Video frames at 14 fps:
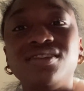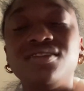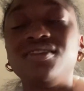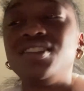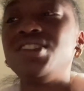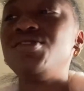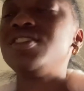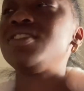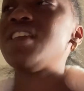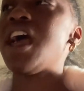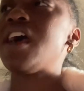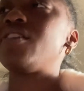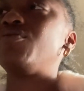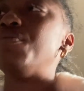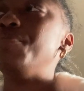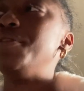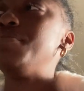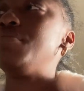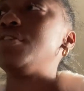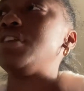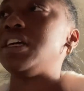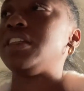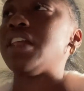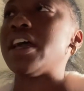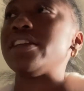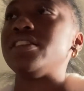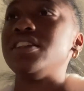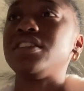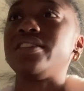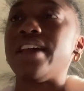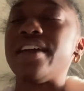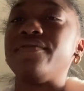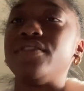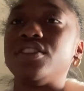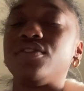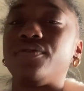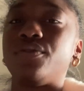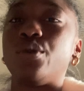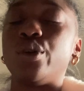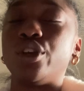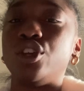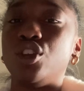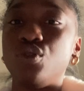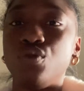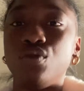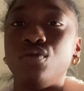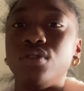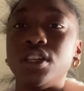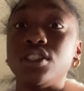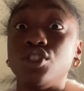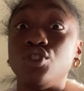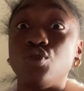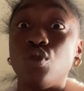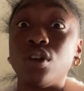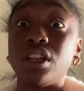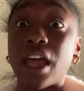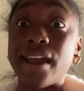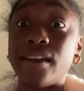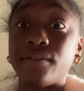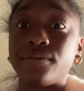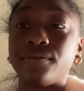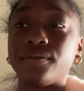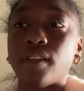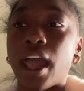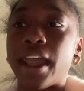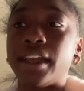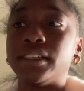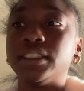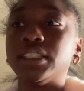you just got to remember that, like, this life is for you. This is your life. Like,